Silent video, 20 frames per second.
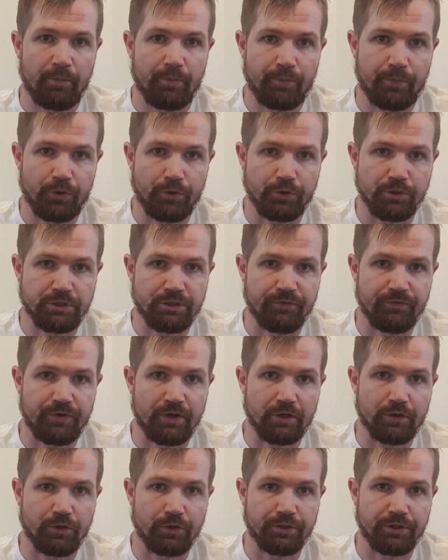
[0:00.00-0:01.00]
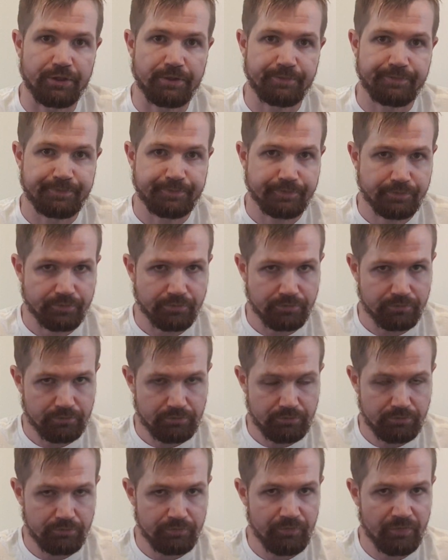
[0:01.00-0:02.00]
brewery in Franconia.
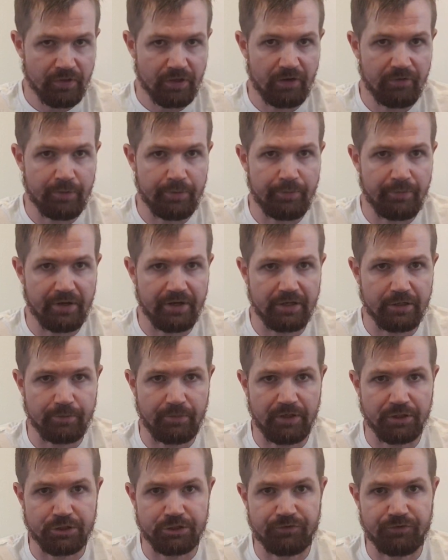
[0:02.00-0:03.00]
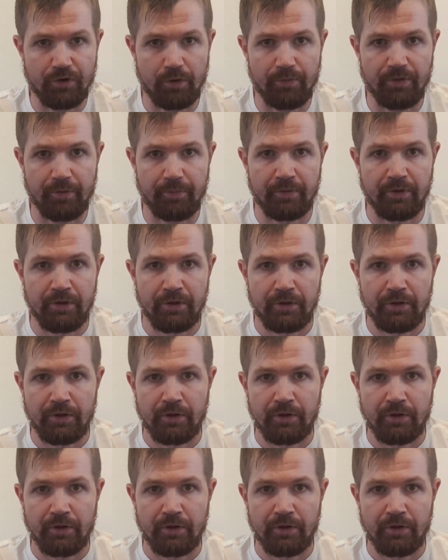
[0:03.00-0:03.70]
I've been buying much from them.